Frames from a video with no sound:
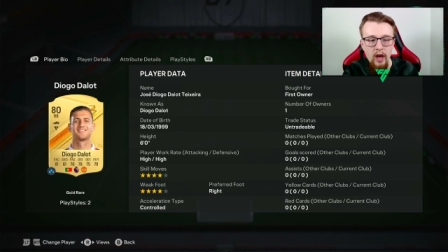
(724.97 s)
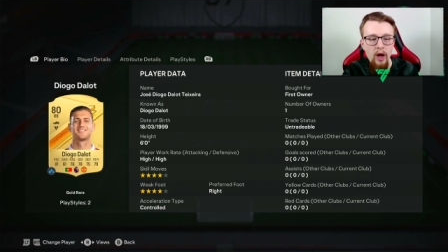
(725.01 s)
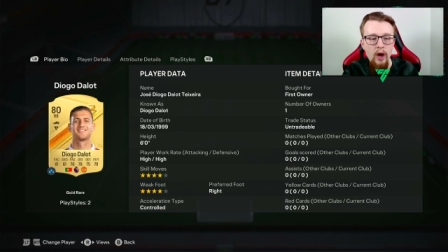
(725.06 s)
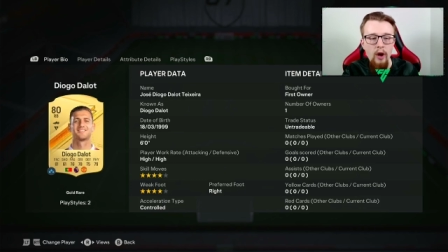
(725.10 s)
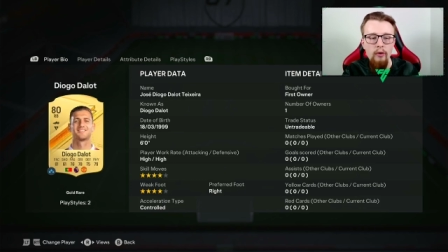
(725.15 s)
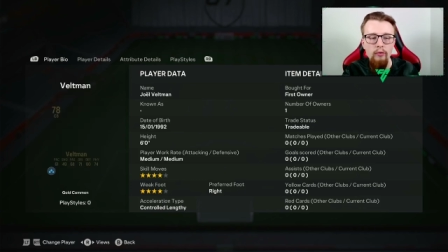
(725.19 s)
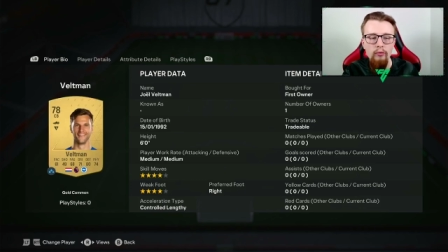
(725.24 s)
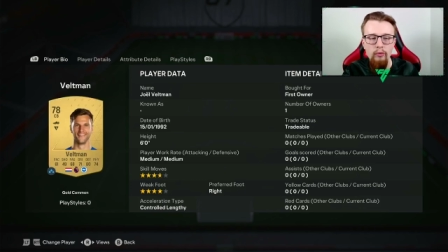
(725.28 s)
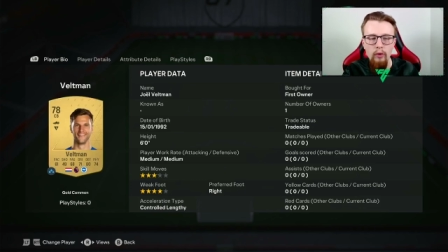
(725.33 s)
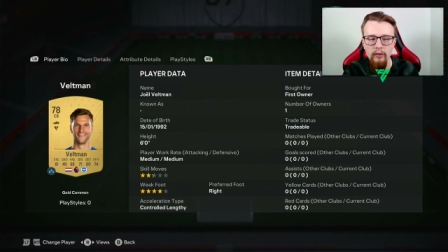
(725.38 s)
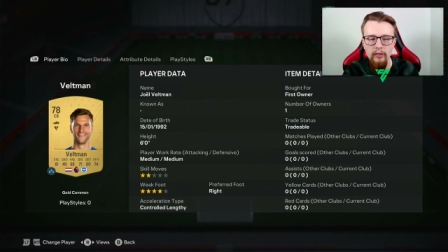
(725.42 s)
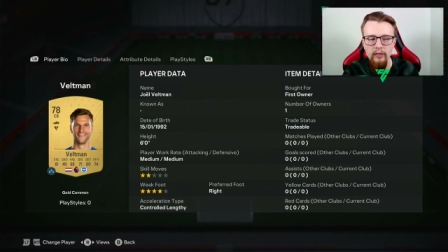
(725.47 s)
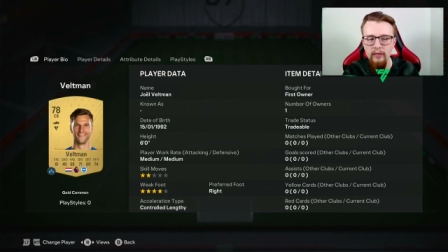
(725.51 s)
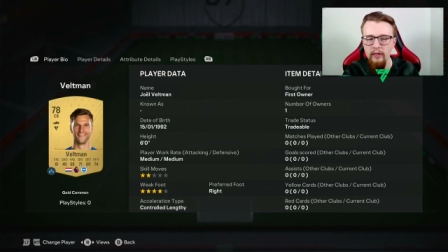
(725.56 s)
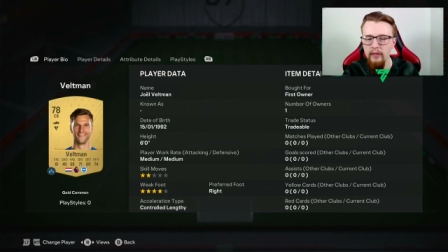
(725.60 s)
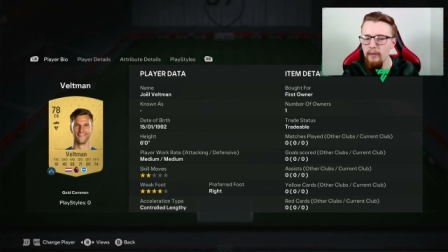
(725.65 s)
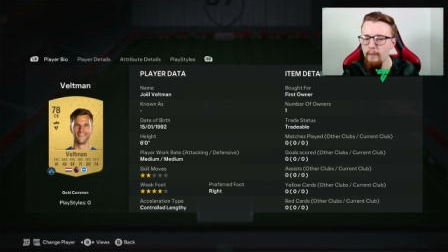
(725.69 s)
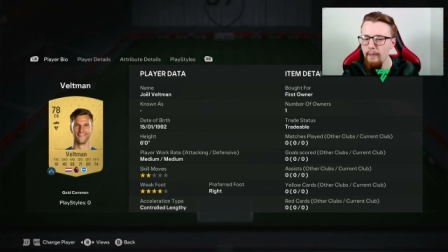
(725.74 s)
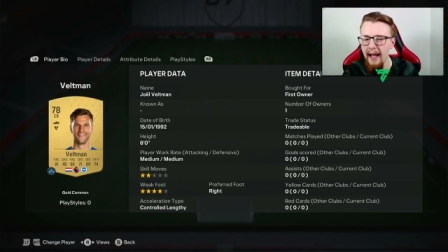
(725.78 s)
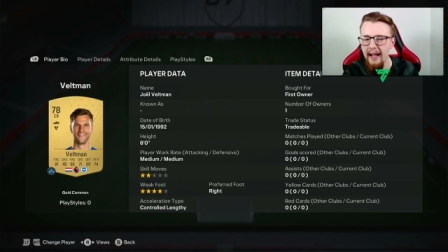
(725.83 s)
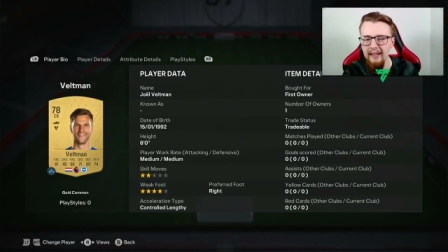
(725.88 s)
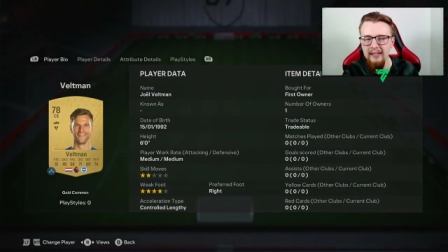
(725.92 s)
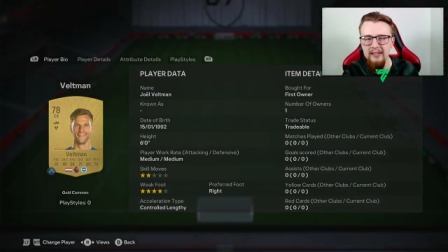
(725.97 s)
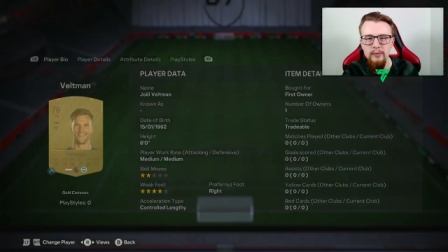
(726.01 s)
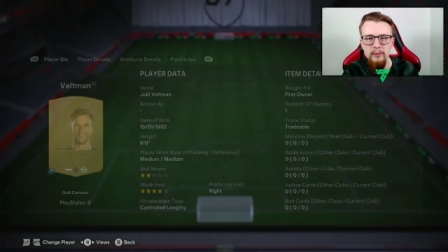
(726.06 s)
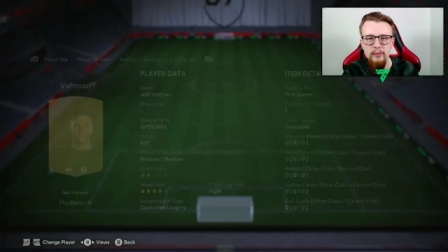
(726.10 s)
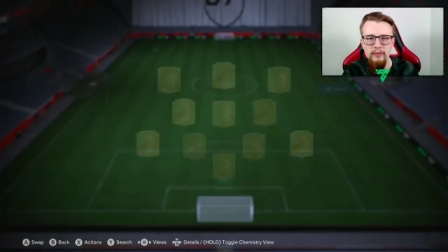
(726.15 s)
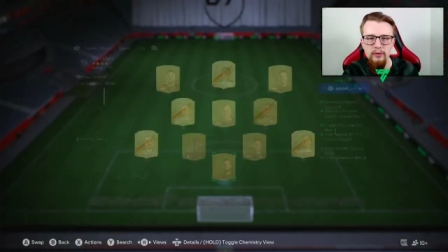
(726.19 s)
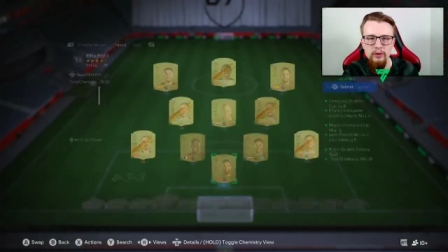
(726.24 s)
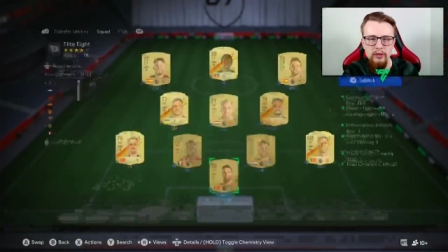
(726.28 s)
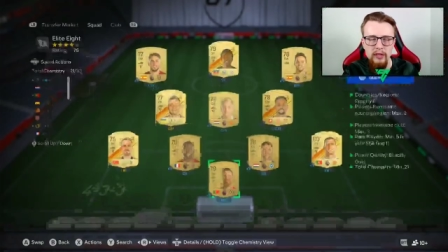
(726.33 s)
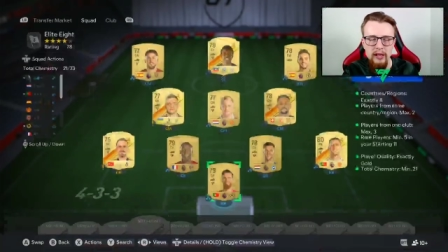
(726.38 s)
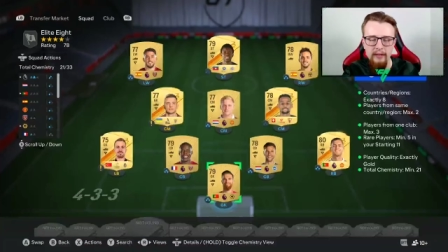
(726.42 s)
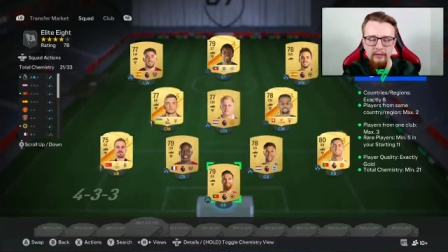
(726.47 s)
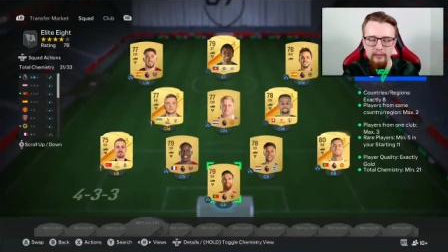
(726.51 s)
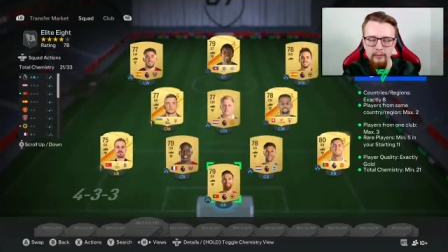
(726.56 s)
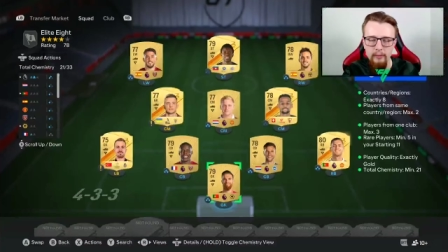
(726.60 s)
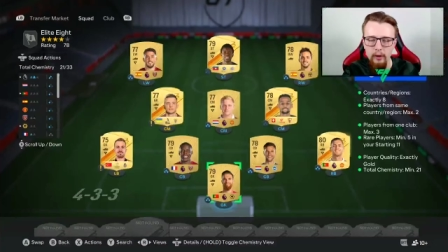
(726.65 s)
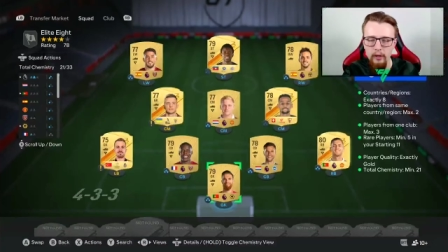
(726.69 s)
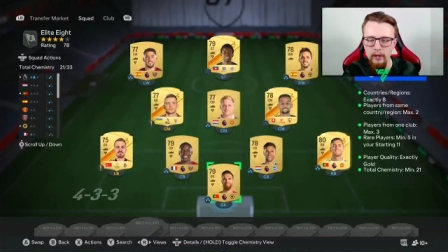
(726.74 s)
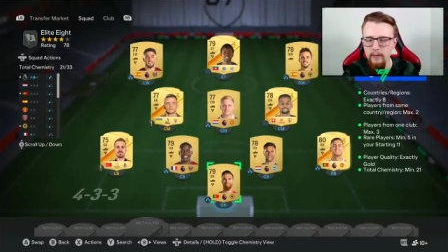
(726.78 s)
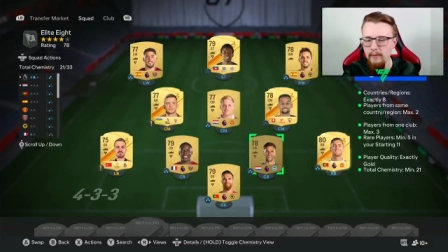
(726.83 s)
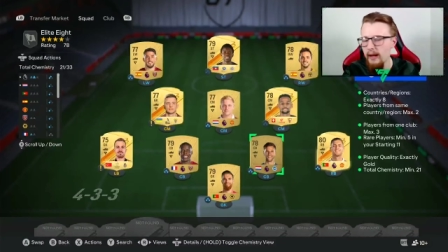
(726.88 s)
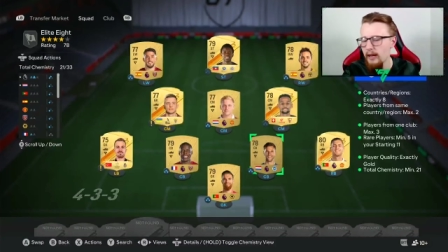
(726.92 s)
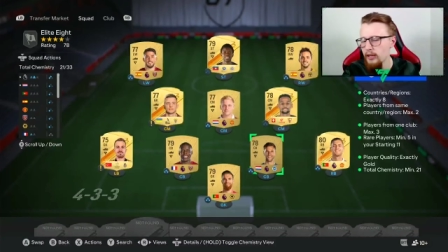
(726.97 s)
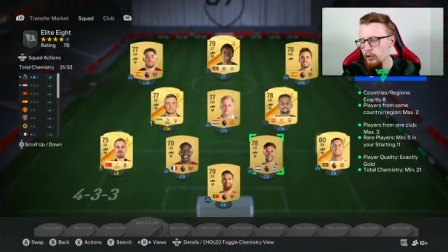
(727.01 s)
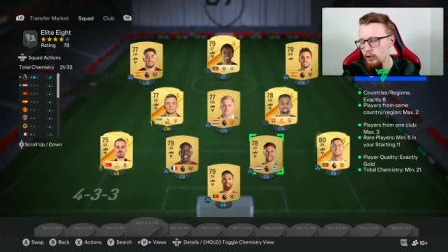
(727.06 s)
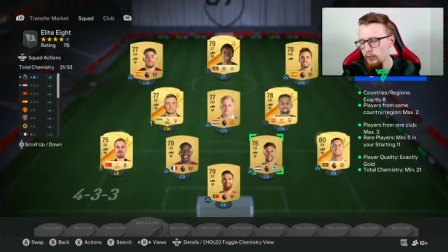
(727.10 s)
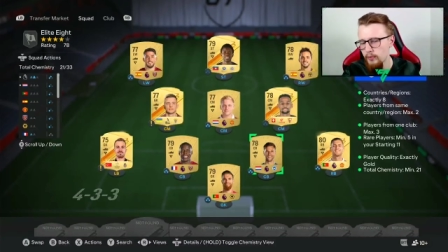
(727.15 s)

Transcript: rather than the packs that we've just had for marquee matchups.